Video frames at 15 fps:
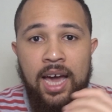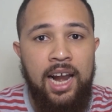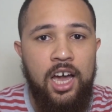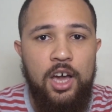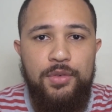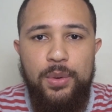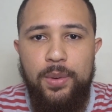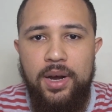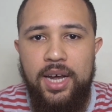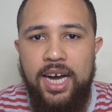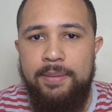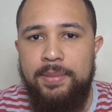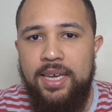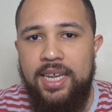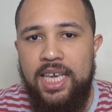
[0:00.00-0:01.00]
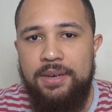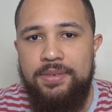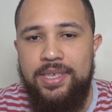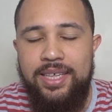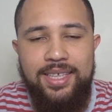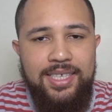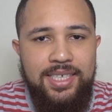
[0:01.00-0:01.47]
Hello everyone, I'm Ian
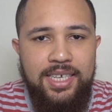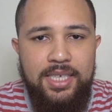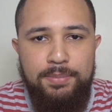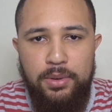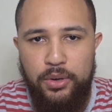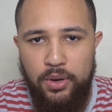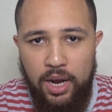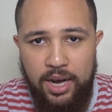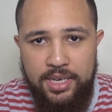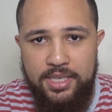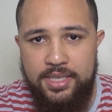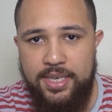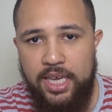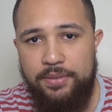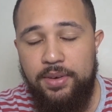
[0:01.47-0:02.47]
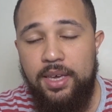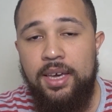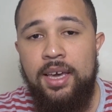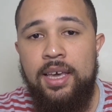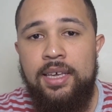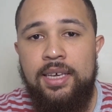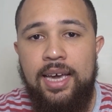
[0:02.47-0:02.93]
EFC and this is Blue Lines TV.
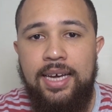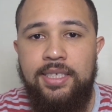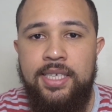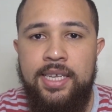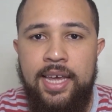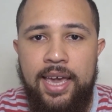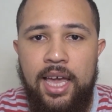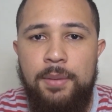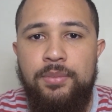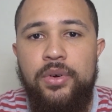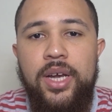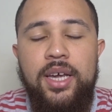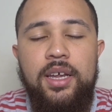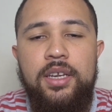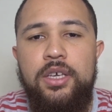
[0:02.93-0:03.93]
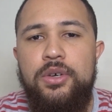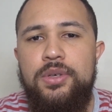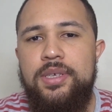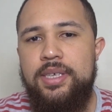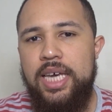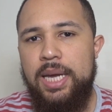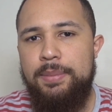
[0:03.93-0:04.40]
And today I'm bringing a new
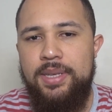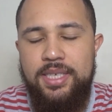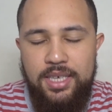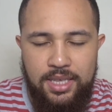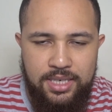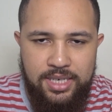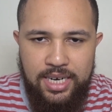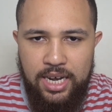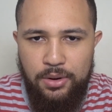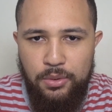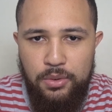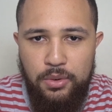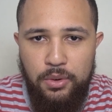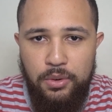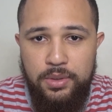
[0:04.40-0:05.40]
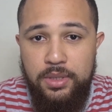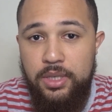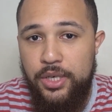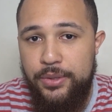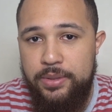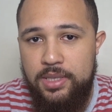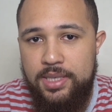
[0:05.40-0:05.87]
segment to the channel called
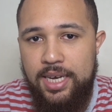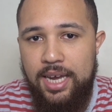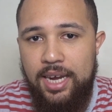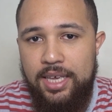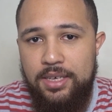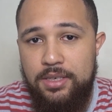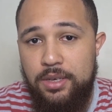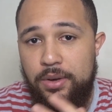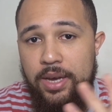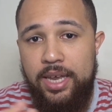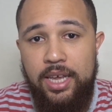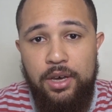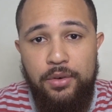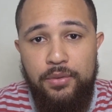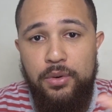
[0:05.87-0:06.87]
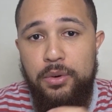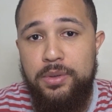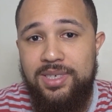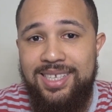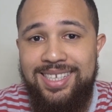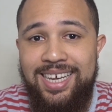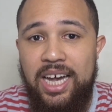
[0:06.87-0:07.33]
News Daily. So in it, of
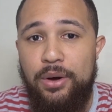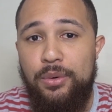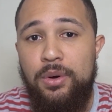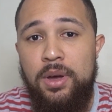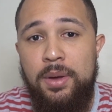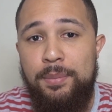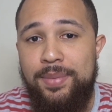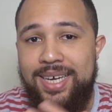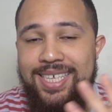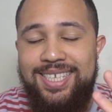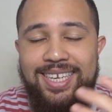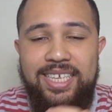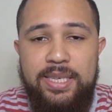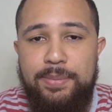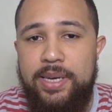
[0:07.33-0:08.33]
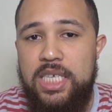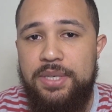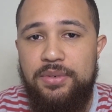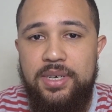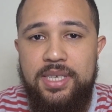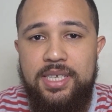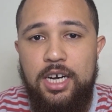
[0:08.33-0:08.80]
course, the title basically speaks
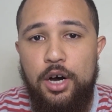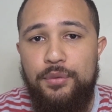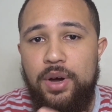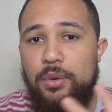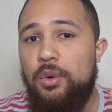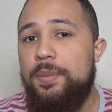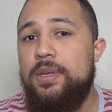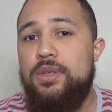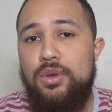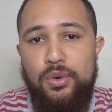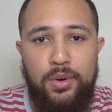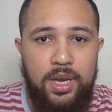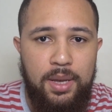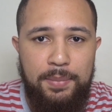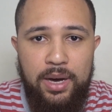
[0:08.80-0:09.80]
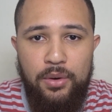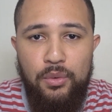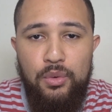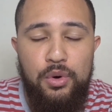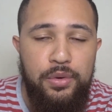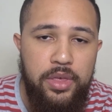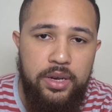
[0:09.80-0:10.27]
for itself. I will be talking about
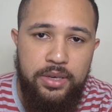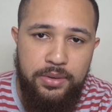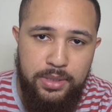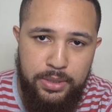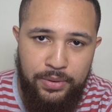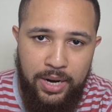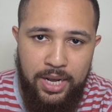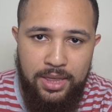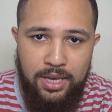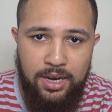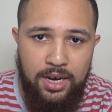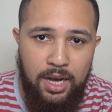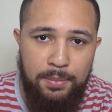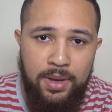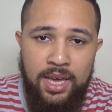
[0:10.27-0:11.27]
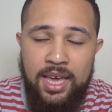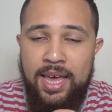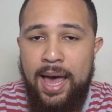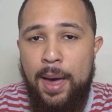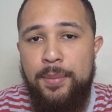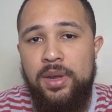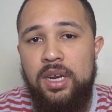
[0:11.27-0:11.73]
all the news surrounding the club
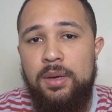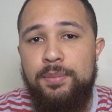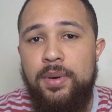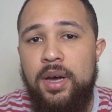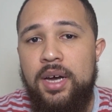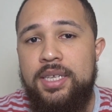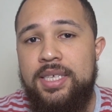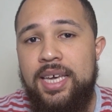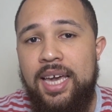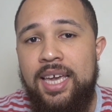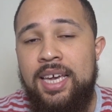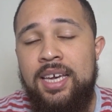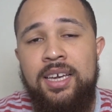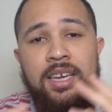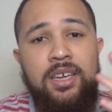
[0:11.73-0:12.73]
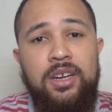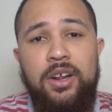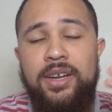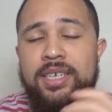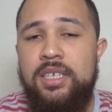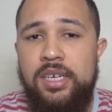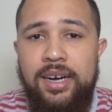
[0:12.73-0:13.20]
happening per day,
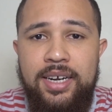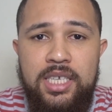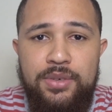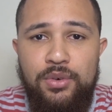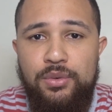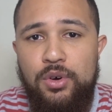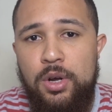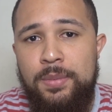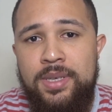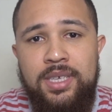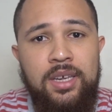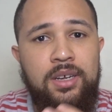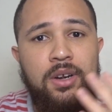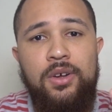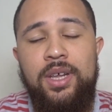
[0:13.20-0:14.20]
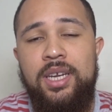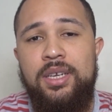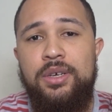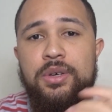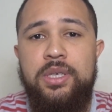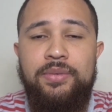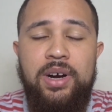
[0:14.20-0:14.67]
including transfer rumours, including
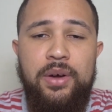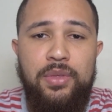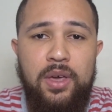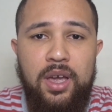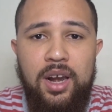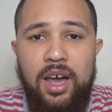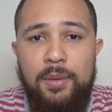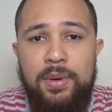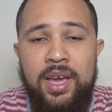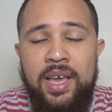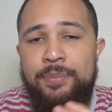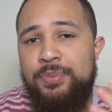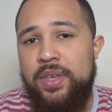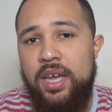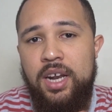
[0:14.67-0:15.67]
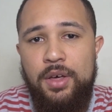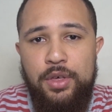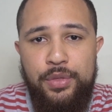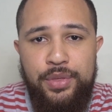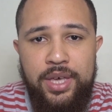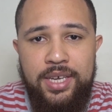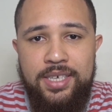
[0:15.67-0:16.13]
news around the club and other
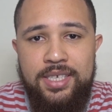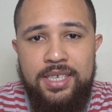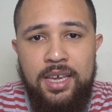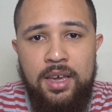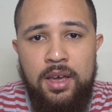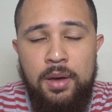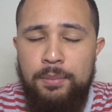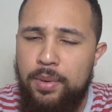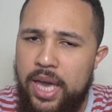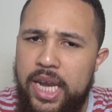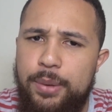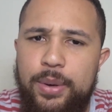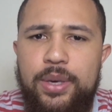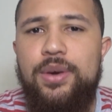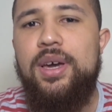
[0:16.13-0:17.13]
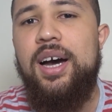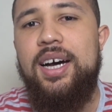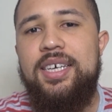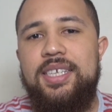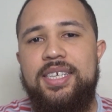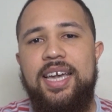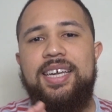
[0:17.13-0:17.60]
things. But anyway, you
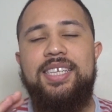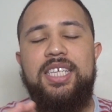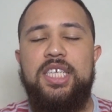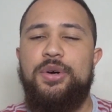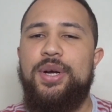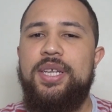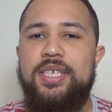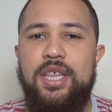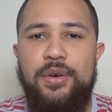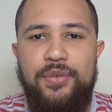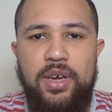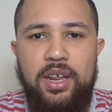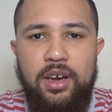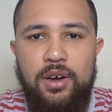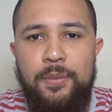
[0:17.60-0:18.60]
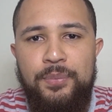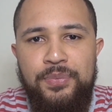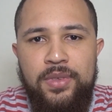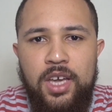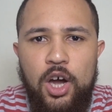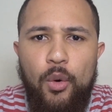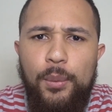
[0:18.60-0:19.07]
guys, getting straight into the video,
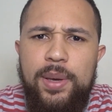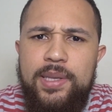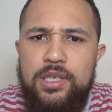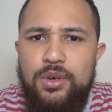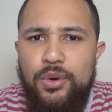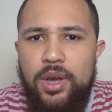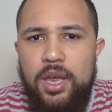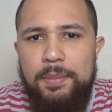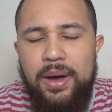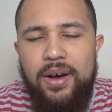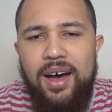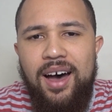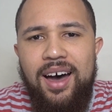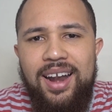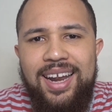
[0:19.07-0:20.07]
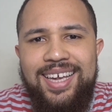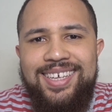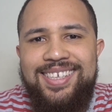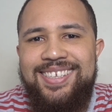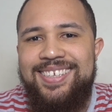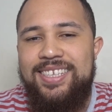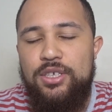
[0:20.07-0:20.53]
I will be talking about our
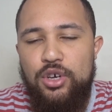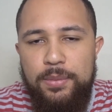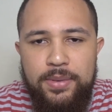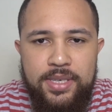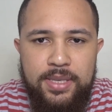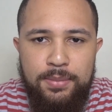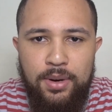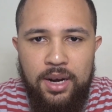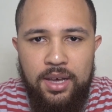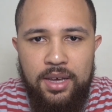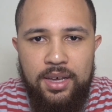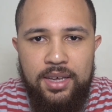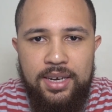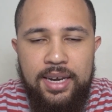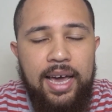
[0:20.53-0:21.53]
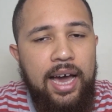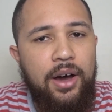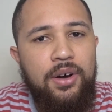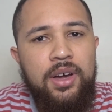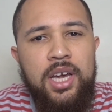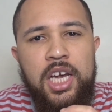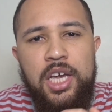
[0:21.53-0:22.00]
links to Thomas Muller.
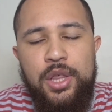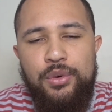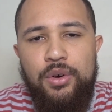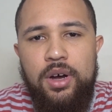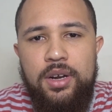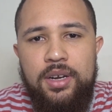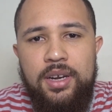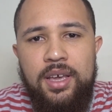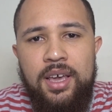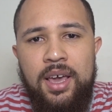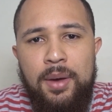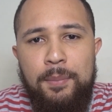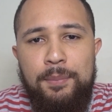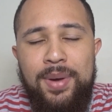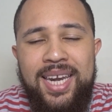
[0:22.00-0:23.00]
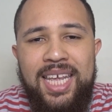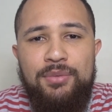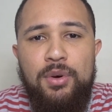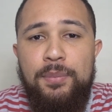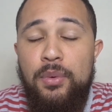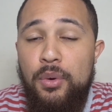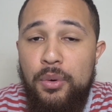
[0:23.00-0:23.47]
Now, there aren't many
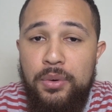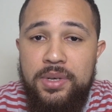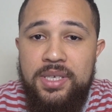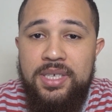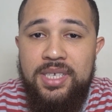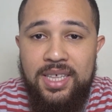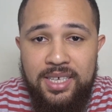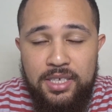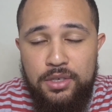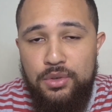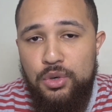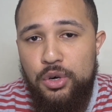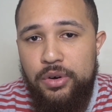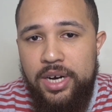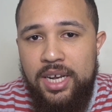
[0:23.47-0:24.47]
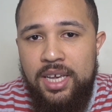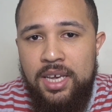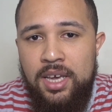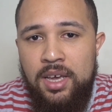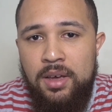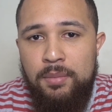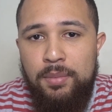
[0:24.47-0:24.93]
reports to the story,
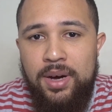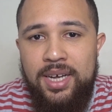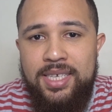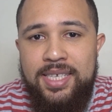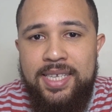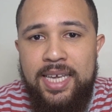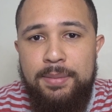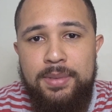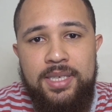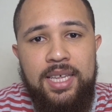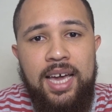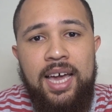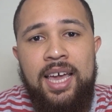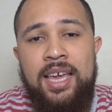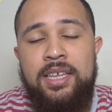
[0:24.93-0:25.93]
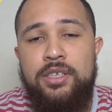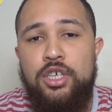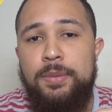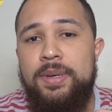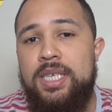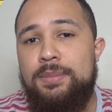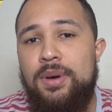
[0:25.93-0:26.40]
but it seems that
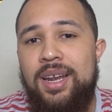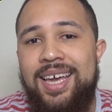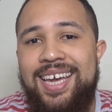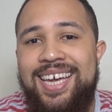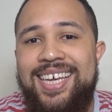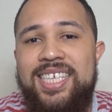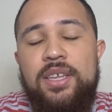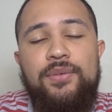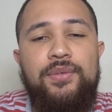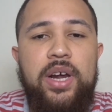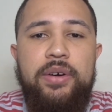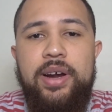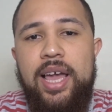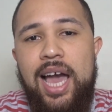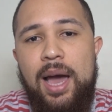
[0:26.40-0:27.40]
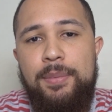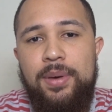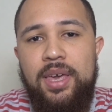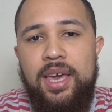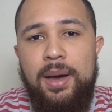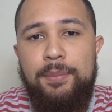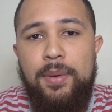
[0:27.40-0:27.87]
Thomas Muller isn't very
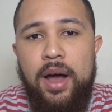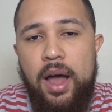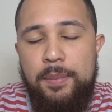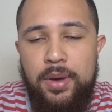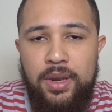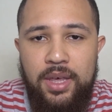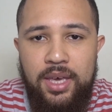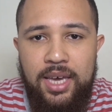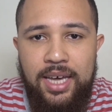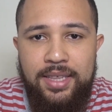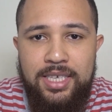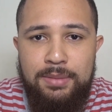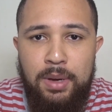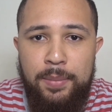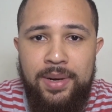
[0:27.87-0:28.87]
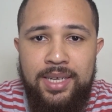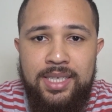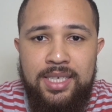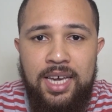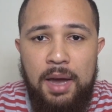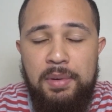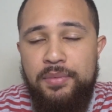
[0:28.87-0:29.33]
happy at Bayern Munich at this moment in time.